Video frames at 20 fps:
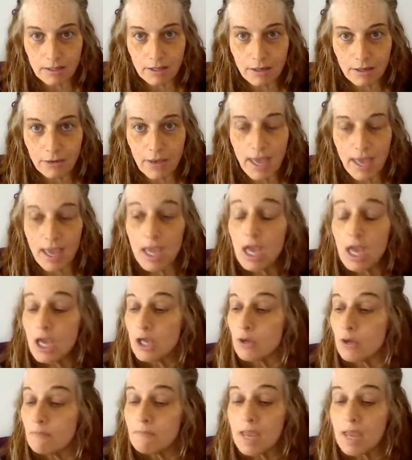Okay,
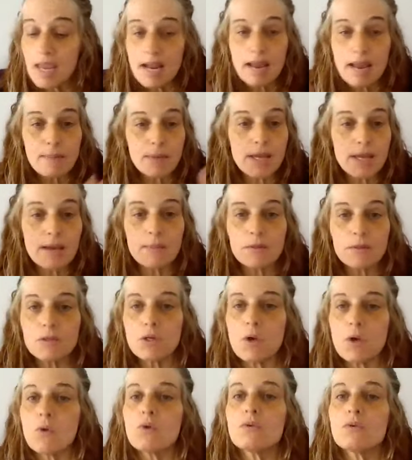you may not be able to
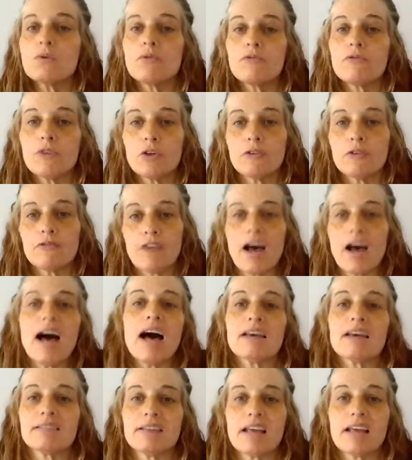go full
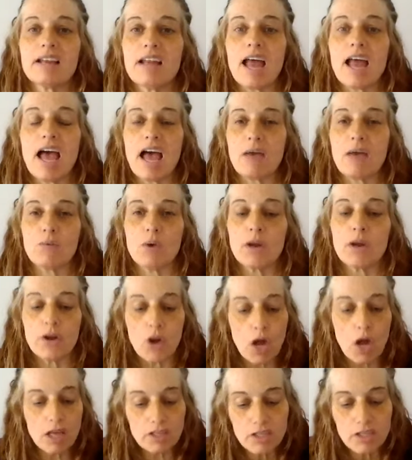fast and, and
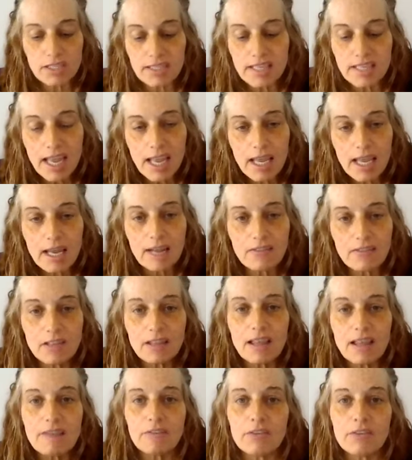whatnot. Just take it at the
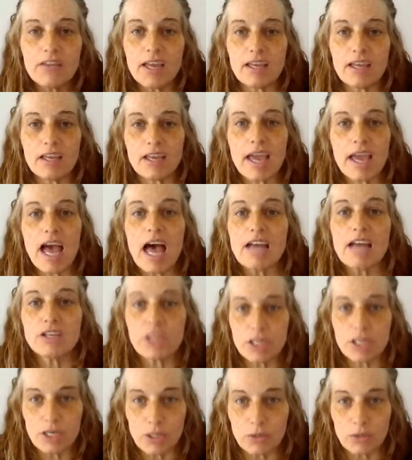level that you can
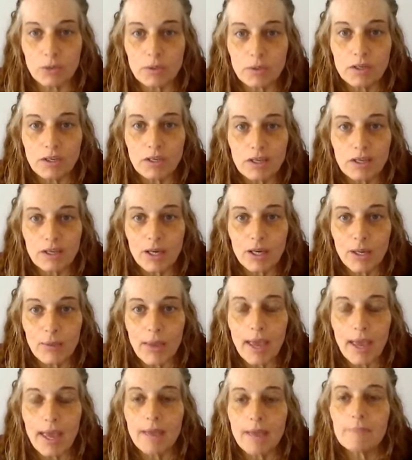do
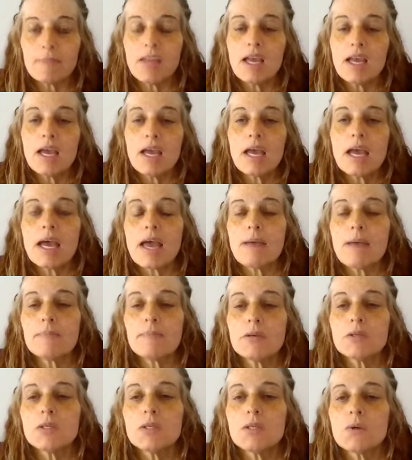okay and
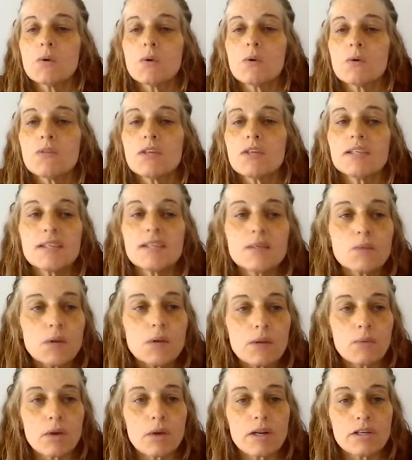um, so this is what
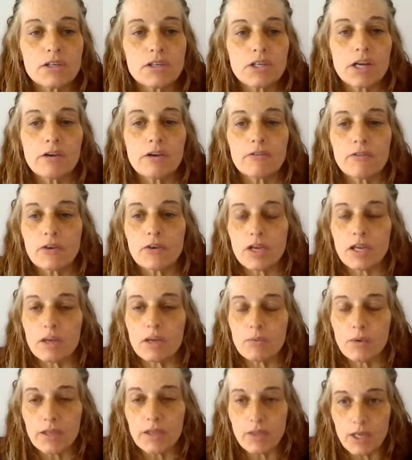i wanted to share for you,
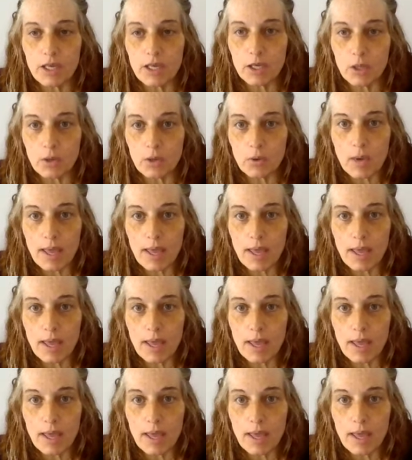with you